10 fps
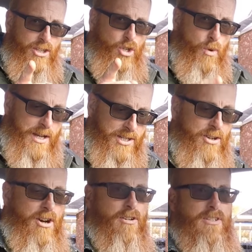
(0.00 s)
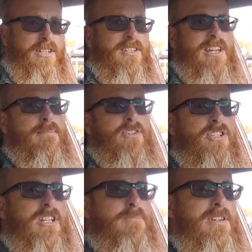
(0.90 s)
U S dollars. Let's see how much
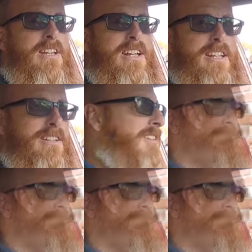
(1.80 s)
it's going to be in Canadian.